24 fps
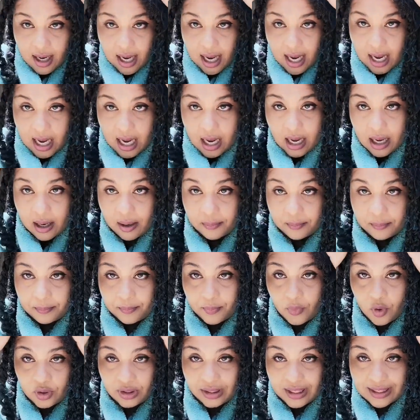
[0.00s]
on
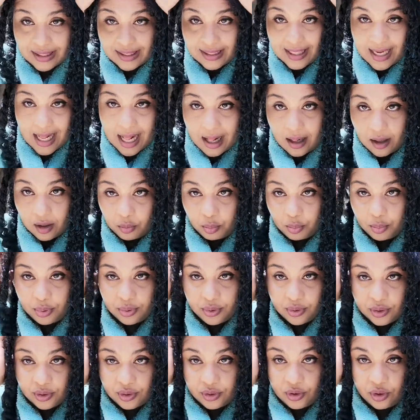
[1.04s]
the scalp,
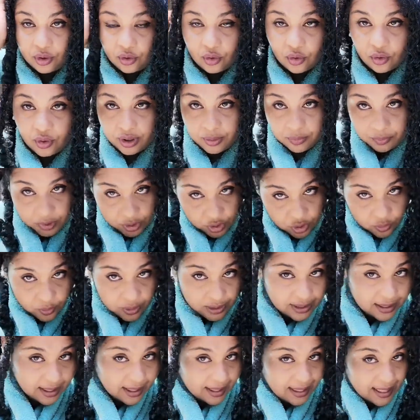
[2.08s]
in
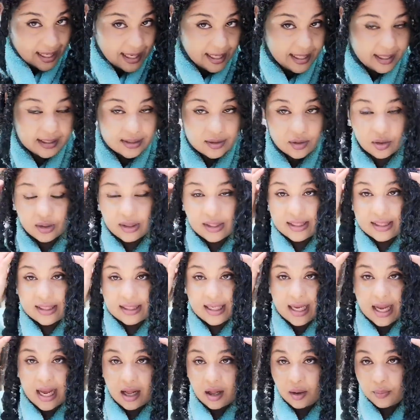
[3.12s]
between the lines of
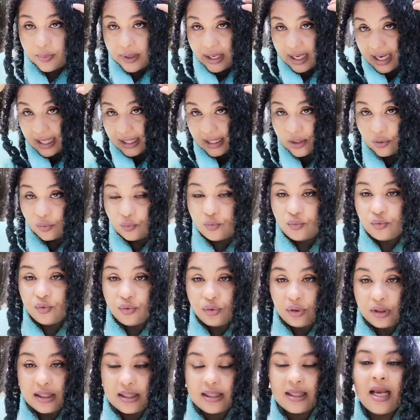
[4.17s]
the scalp and at the
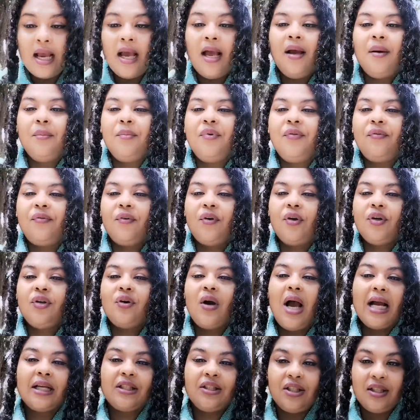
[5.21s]
roots before you
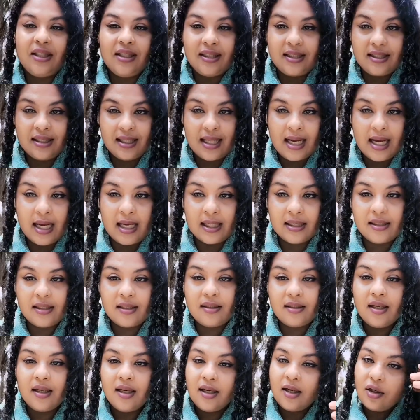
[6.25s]
actually start
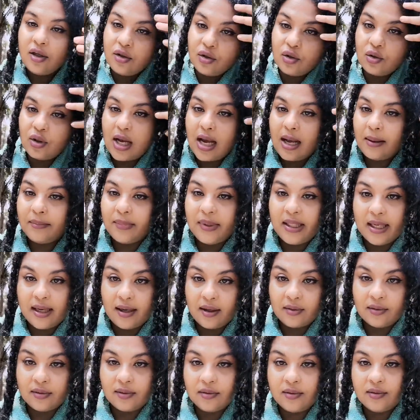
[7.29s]
to come
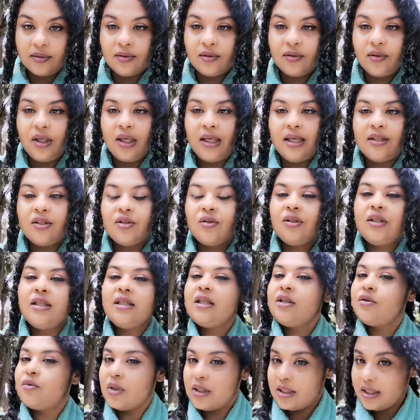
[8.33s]
down. Okay, so
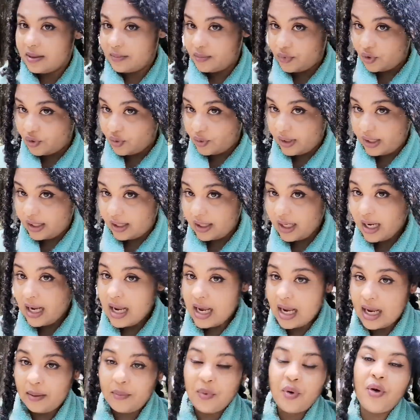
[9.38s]
this is what I'm doing.
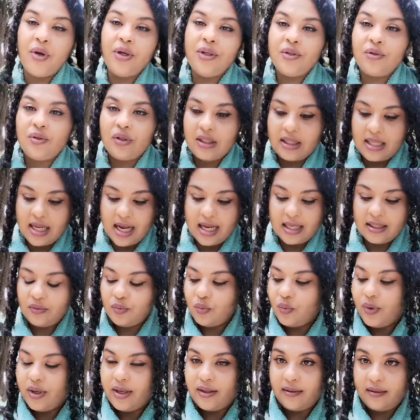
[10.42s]
I'm going to start
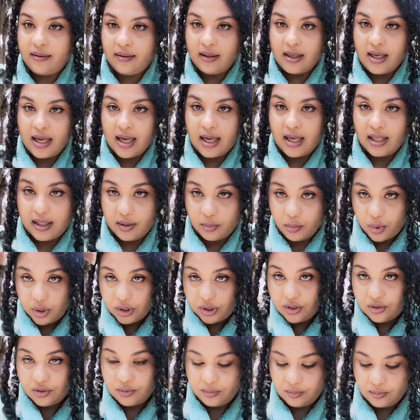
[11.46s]
with the
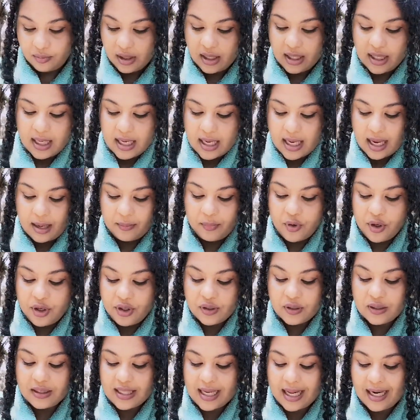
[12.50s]
bottom. I'm
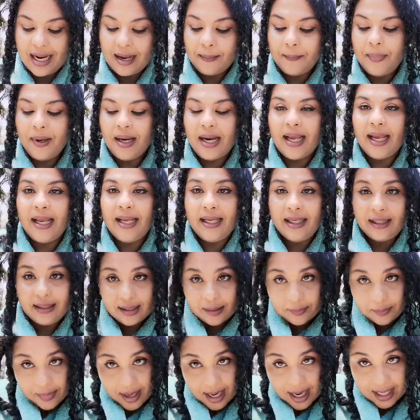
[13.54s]
going to start applying
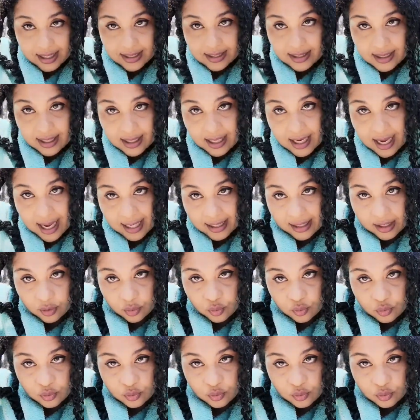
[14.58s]
the mask at the